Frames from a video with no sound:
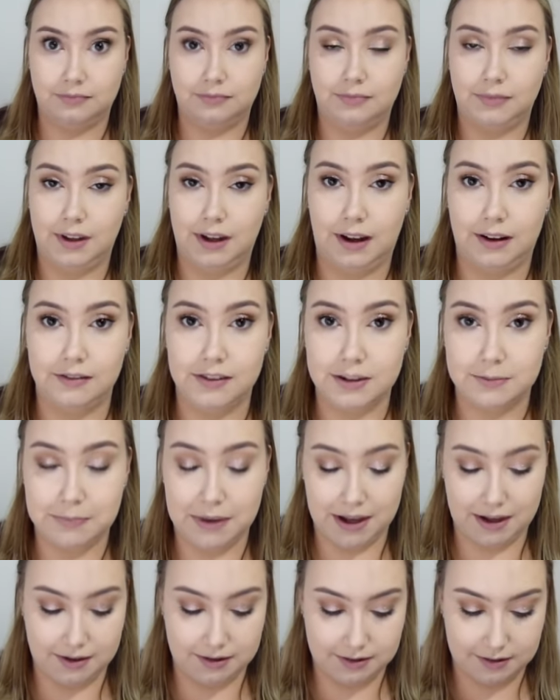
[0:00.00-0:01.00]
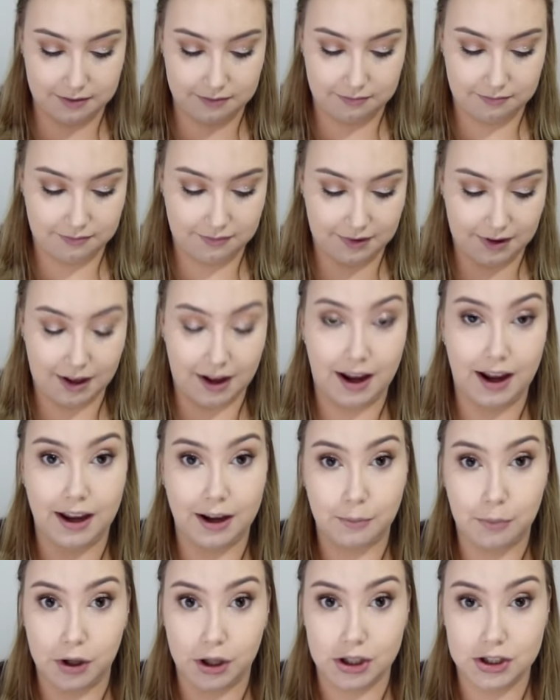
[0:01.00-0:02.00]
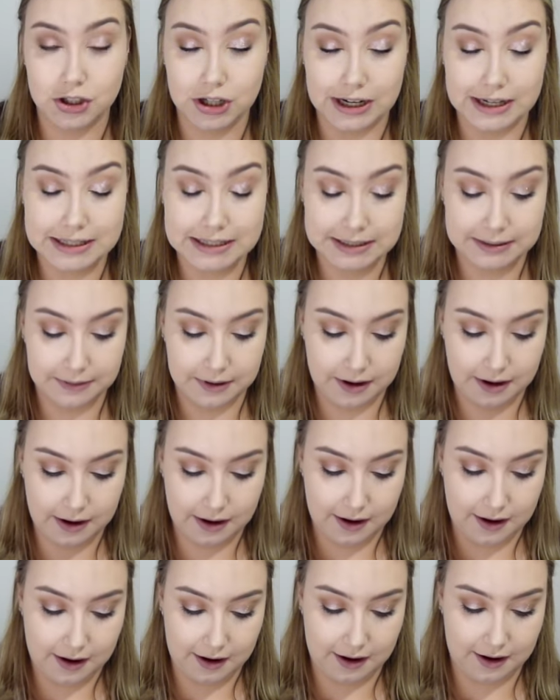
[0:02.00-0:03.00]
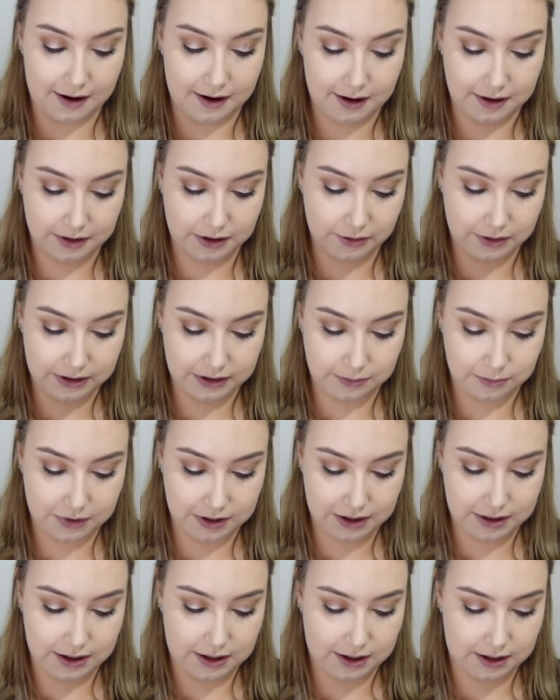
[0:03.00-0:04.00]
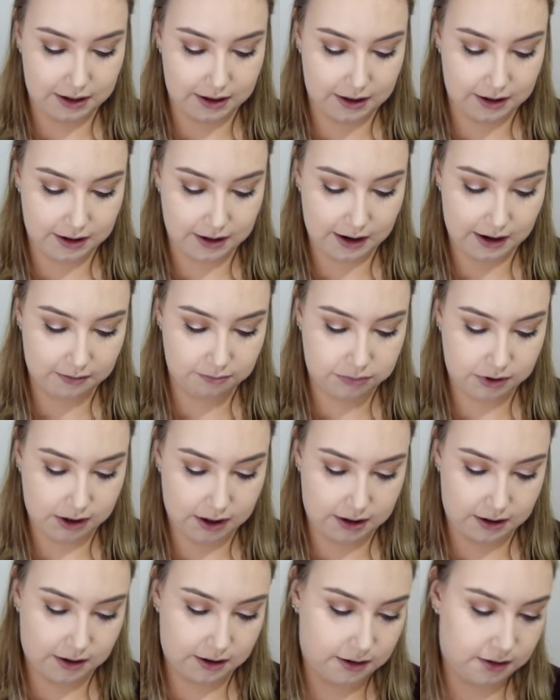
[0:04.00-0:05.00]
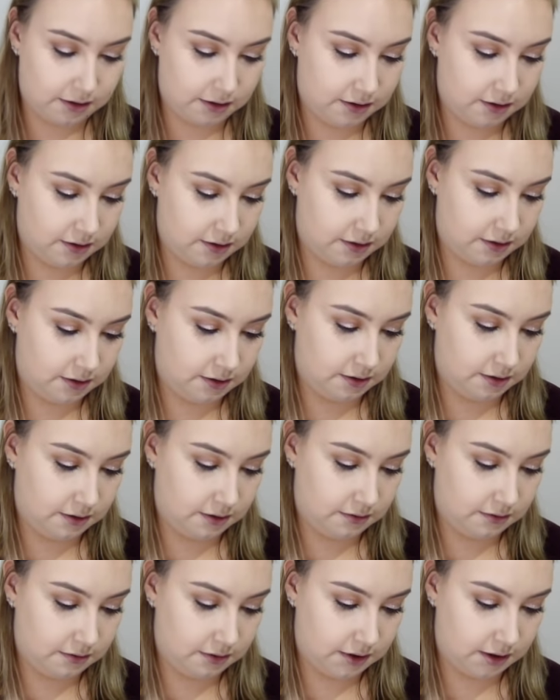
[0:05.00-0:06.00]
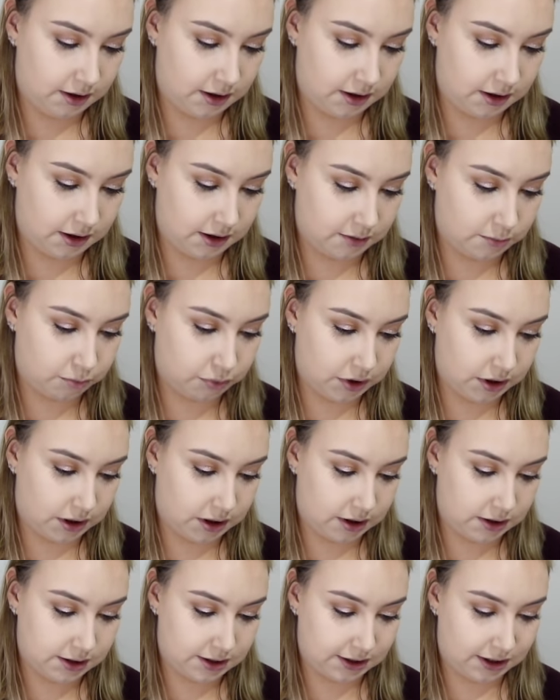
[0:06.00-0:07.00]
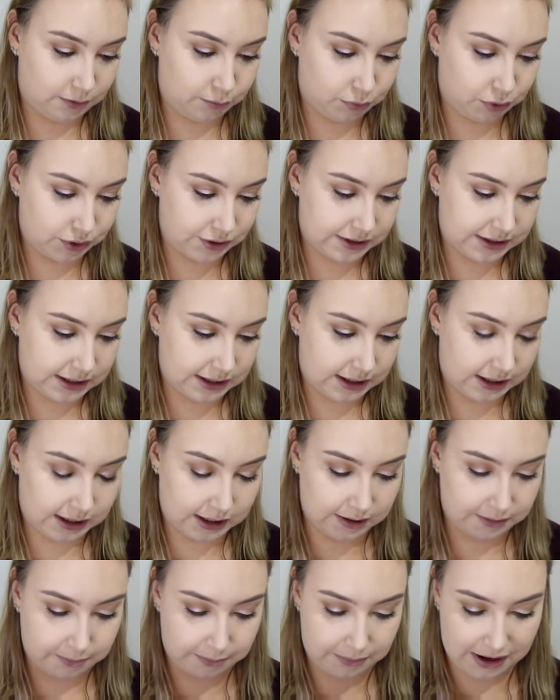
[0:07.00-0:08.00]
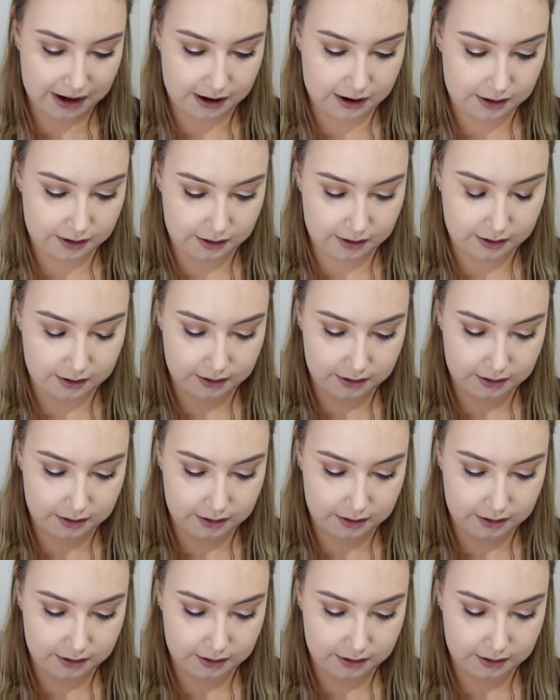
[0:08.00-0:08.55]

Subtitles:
kind of space, I apologise. Going in with the Nabla Ambra Skin Bronzing Powder